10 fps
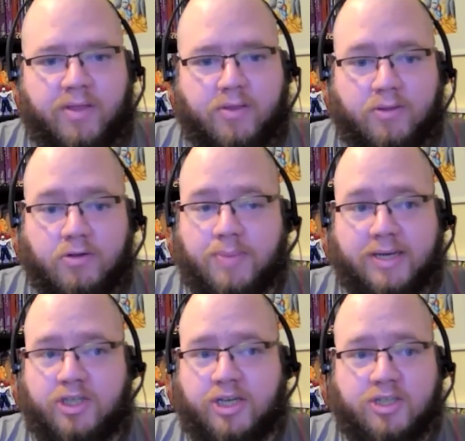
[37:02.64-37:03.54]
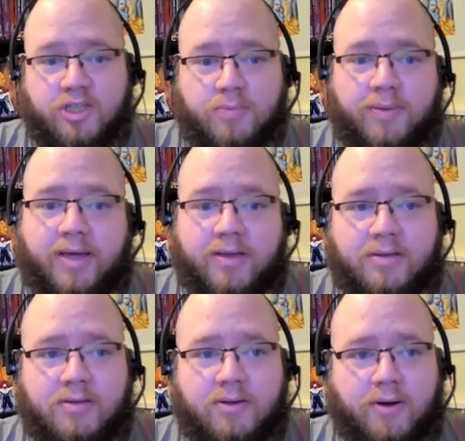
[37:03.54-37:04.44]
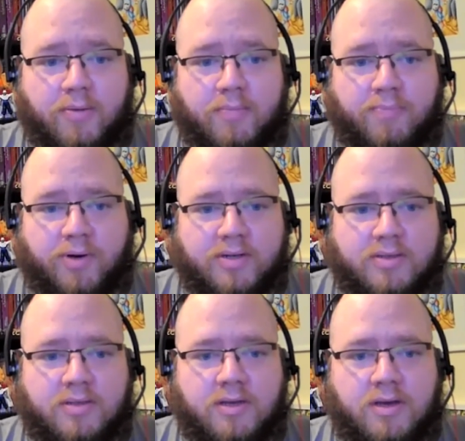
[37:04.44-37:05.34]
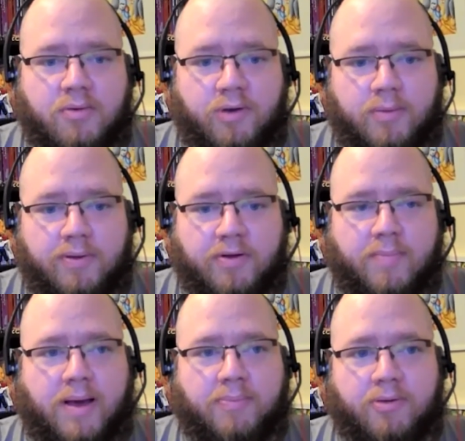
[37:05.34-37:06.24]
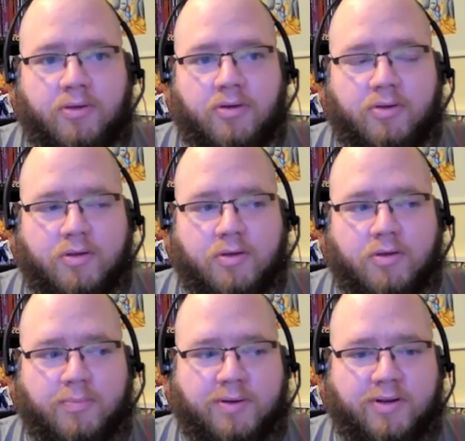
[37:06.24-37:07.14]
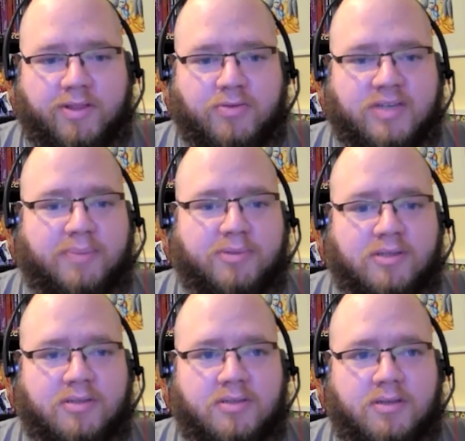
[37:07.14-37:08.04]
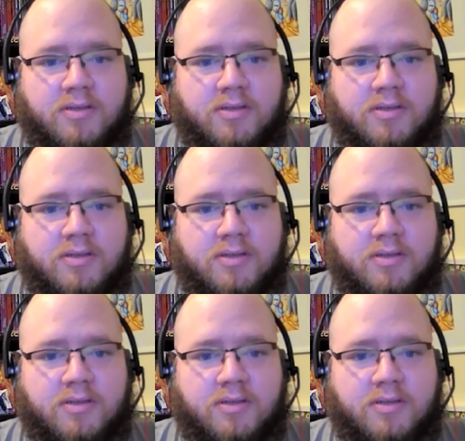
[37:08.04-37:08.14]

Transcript: and those might change as you play. You know, but right. when you build a map, you you, you build in those options.